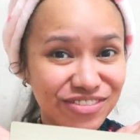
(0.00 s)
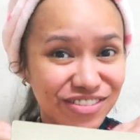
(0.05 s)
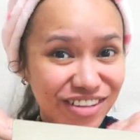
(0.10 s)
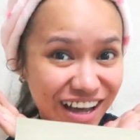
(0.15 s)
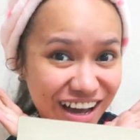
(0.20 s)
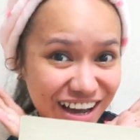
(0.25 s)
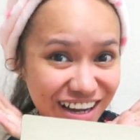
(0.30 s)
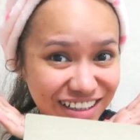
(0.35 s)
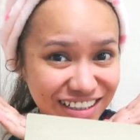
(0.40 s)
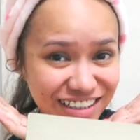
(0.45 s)

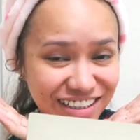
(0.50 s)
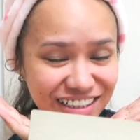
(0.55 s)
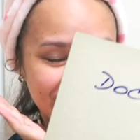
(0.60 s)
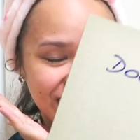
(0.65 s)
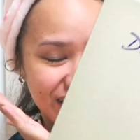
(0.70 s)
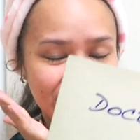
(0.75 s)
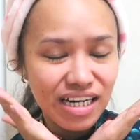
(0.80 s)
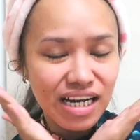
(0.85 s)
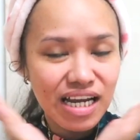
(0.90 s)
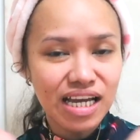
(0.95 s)

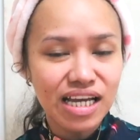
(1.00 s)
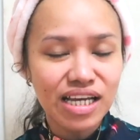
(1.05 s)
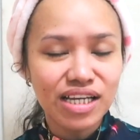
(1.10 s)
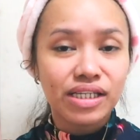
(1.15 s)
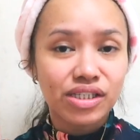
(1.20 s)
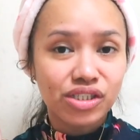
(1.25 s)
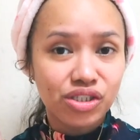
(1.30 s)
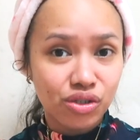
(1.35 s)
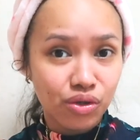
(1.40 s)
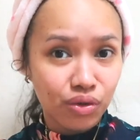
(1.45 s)
Vlogger.
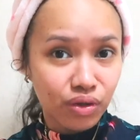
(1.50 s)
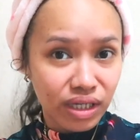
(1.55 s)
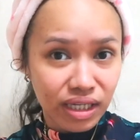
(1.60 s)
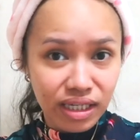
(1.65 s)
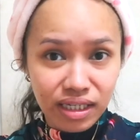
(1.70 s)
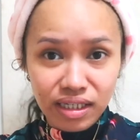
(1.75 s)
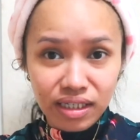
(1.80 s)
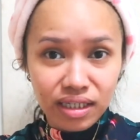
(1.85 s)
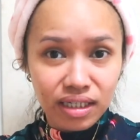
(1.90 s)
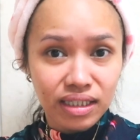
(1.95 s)
So
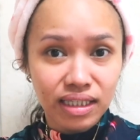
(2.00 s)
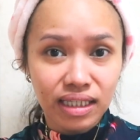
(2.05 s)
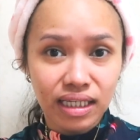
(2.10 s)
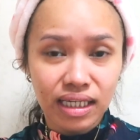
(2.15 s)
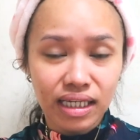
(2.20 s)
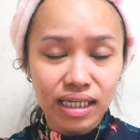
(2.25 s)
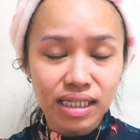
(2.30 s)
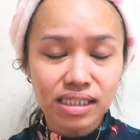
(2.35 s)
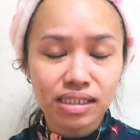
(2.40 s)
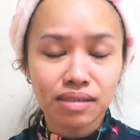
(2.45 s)
here it
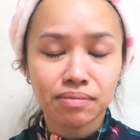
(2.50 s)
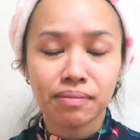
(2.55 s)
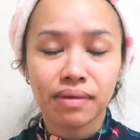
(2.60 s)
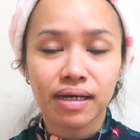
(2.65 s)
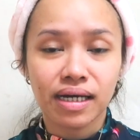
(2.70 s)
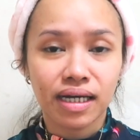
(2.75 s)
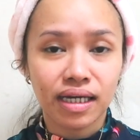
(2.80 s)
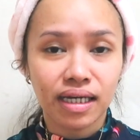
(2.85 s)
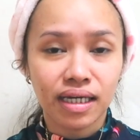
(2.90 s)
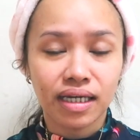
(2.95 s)
is,
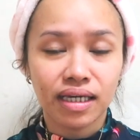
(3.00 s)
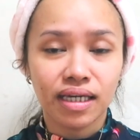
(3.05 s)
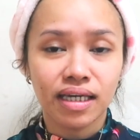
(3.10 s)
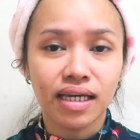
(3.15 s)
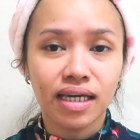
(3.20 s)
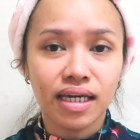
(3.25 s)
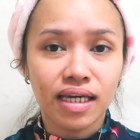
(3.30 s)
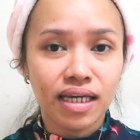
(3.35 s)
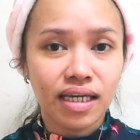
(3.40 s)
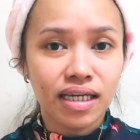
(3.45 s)
my
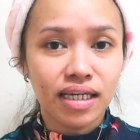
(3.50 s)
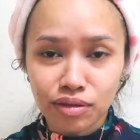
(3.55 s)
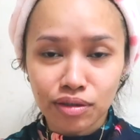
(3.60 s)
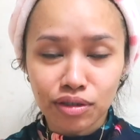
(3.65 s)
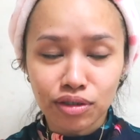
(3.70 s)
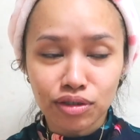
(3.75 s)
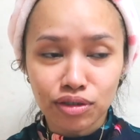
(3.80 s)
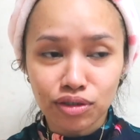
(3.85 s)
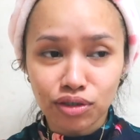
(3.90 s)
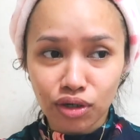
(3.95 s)

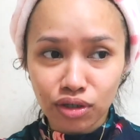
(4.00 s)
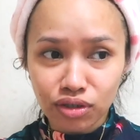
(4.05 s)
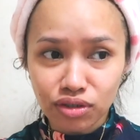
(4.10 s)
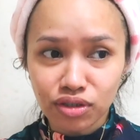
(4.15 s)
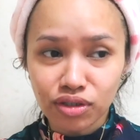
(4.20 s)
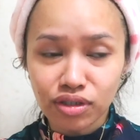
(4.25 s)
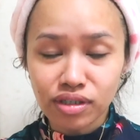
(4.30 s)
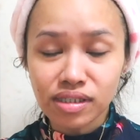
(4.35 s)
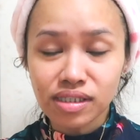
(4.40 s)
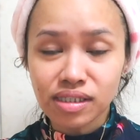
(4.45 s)

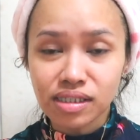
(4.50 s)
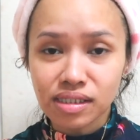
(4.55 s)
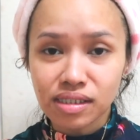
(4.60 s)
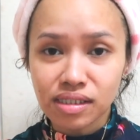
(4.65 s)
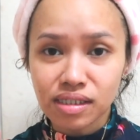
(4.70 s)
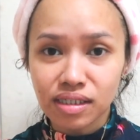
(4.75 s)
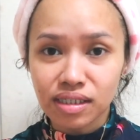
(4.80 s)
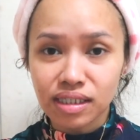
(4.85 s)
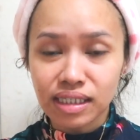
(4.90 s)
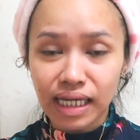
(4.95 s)

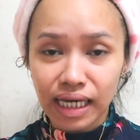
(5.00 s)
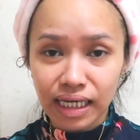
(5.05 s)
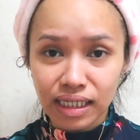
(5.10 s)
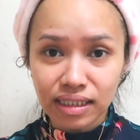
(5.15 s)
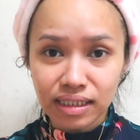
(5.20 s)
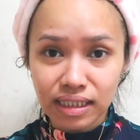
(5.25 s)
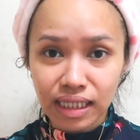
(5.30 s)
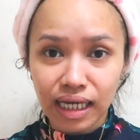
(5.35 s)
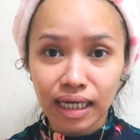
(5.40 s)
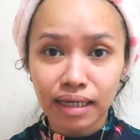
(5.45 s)
doctor's
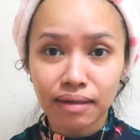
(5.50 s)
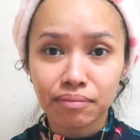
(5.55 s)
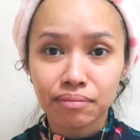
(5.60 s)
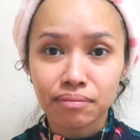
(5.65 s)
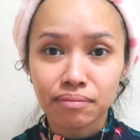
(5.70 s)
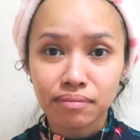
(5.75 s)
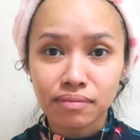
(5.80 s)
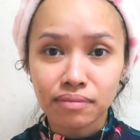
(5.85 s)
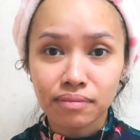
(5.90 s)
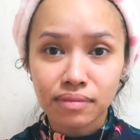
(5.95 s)
nighttime
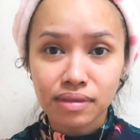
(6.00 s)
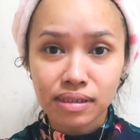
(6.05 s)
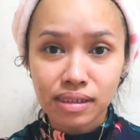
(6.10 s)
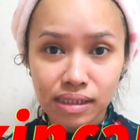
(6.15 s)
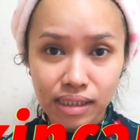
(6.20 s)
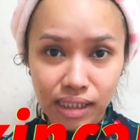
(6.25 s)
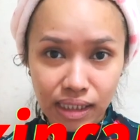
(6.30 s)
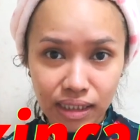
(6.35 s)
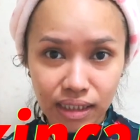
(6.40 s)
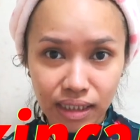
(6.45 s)

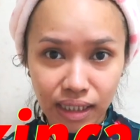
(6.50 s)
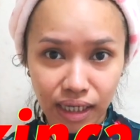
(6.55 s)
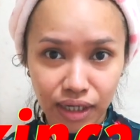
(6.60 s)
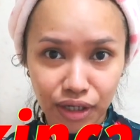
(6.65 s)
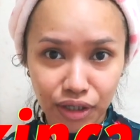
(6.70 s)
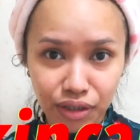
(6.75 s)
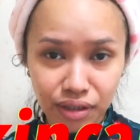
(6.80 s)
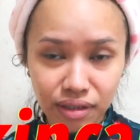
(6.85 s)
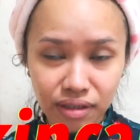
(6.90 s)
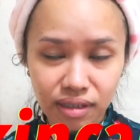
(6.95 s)

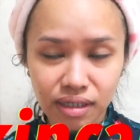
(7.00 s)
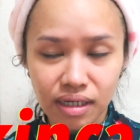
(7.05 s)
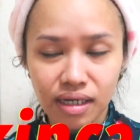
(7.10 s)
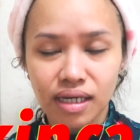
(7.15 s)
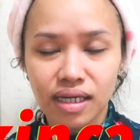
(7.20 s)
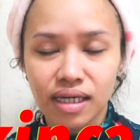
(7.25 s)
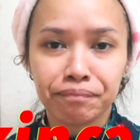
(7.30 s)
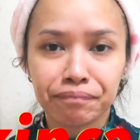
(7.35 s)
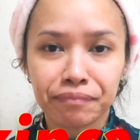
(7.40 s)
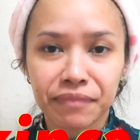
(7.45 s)
skincare.
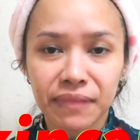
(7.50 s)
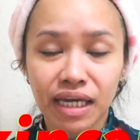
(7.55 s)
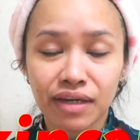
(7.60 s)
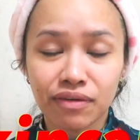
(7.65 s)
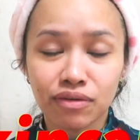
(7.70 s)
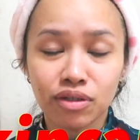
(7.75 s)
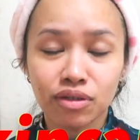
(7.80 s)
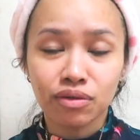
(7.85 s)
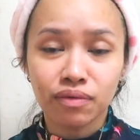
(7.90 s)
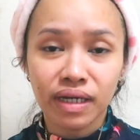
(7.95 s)

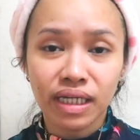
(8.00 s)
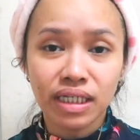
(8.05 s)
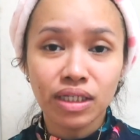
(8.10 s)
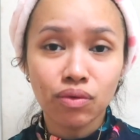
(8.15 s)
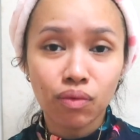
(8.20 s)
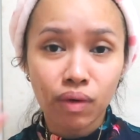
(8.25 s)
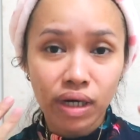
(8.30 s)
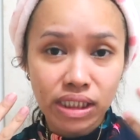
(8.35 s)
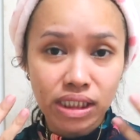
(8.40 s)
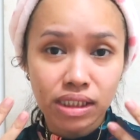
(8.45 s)
I
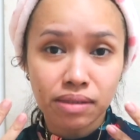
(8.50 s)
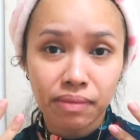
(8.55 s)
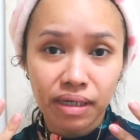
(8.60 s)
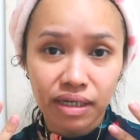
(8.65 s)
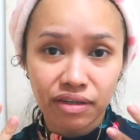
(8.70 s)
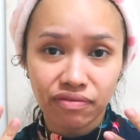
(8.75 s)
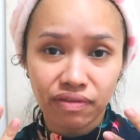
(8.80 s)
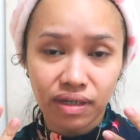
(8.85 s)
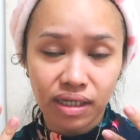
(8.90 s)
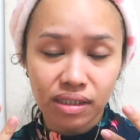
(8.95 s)
already washed
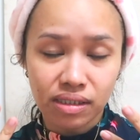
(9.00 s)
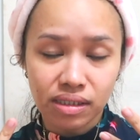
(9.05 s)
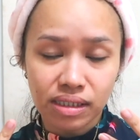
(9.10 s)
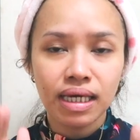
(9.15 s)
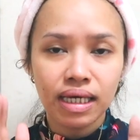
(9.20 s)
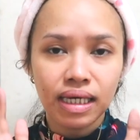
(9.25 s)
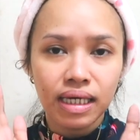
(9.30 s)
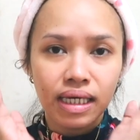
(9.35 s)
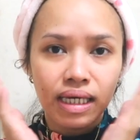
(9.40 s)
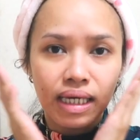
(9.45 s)
my face
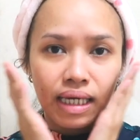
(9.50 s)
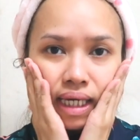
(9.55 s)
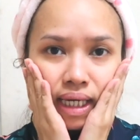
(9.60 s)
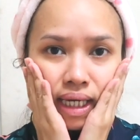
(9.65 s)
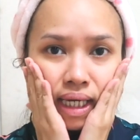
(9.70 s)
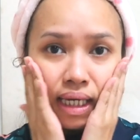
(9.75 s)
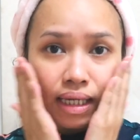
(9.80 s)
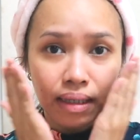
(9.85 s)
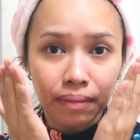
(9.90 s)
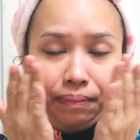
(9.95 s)

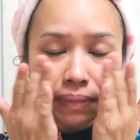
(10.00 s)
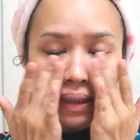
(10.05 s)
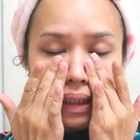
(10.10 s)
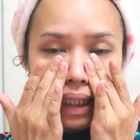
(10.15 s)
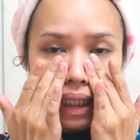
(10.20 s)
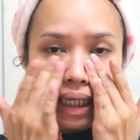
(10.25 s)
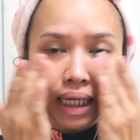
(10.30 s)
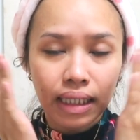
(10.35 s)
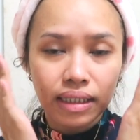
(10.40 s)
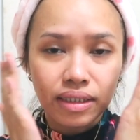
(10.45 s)
and
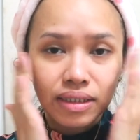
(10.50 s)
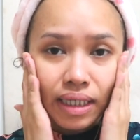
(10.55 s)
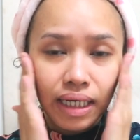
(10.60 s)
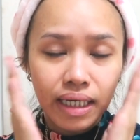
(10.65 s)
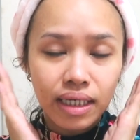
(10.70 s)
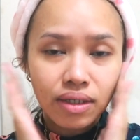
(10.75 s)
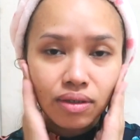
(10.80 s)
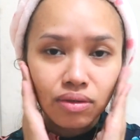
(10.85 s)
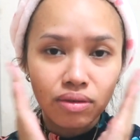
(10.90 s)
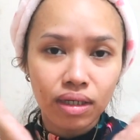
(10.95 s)

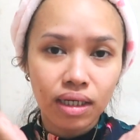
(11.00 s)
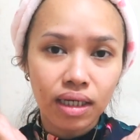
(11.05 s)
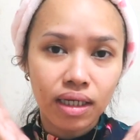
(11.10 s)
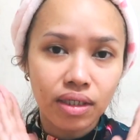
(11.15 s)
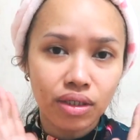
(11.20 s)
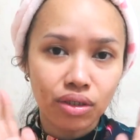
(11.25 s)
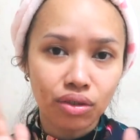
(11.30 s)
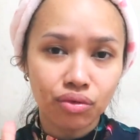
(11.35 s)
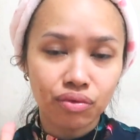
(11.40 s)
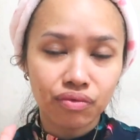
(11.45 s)
pinadry ko na
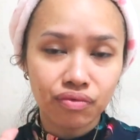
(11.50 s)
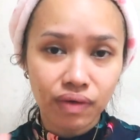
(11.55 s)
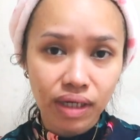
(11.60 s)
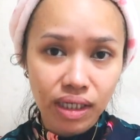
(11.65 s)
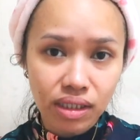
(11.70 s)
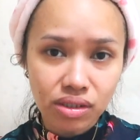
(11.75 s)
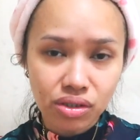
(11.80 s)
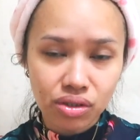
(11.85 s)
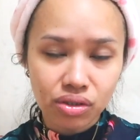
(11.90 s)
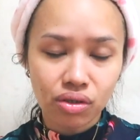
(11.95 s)
lang yung
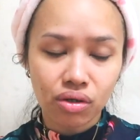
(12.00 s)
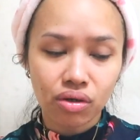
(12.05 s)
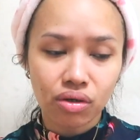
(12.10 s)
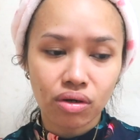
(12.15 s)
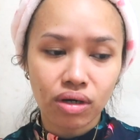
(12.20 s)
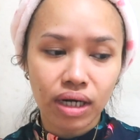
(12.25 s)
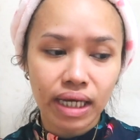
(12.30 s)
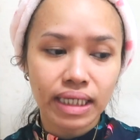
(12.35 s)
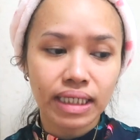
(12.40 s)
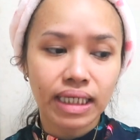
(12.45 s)
face
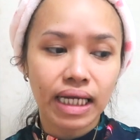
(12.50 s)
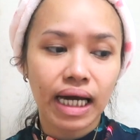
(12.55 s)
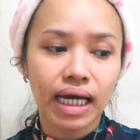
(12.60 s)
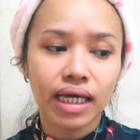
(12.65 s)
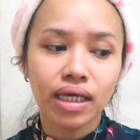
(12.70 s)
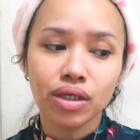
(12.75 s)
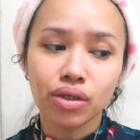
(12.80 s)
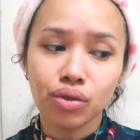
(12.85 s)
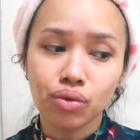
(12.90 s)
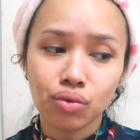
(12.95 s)
ko, and
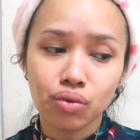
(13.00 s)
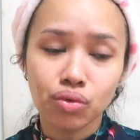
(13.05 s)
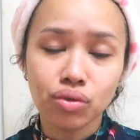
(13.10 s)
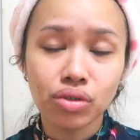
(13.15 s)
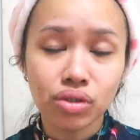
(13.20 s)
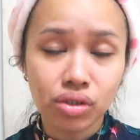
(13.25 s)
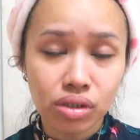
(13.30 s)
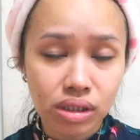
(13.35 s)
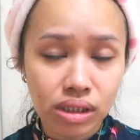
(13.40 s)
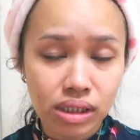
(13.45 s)
I
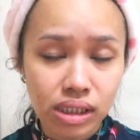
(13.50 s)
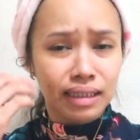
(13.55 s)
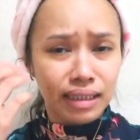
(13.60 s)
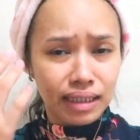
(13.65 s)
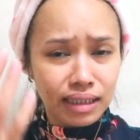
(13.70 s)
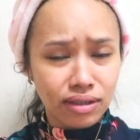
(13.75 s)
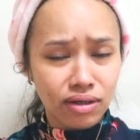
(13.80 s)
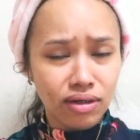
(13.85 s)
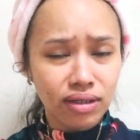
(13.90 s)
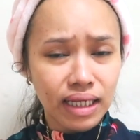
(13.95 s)
use,
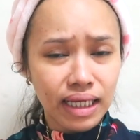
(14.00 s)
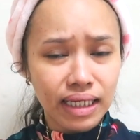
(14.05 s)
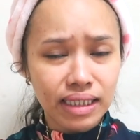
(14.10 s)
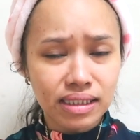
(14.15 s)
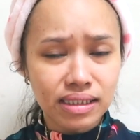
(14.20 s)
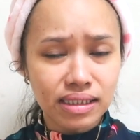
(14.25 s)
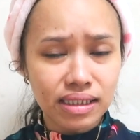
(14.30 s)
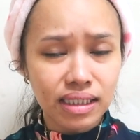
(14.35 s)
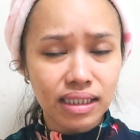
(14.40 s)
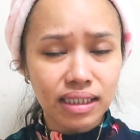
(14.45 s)
in all
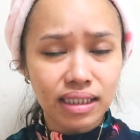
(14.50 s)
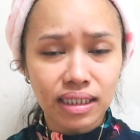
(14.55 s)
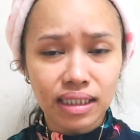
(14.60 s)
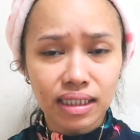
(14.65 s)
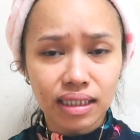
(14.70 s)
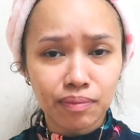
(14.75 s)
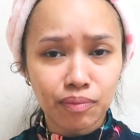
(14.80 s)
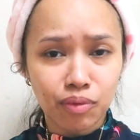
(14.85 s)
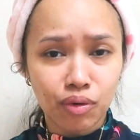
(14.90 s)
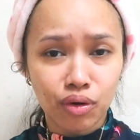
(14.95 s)
honesty,
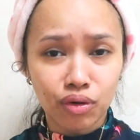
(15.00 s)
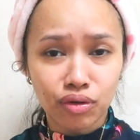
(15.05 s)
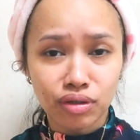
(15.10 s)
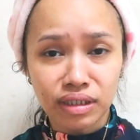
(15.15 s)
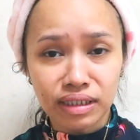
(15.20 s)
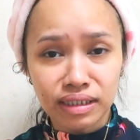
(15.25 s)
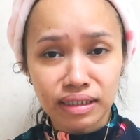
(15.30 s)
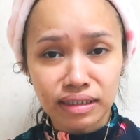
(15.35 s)
hindi na po ako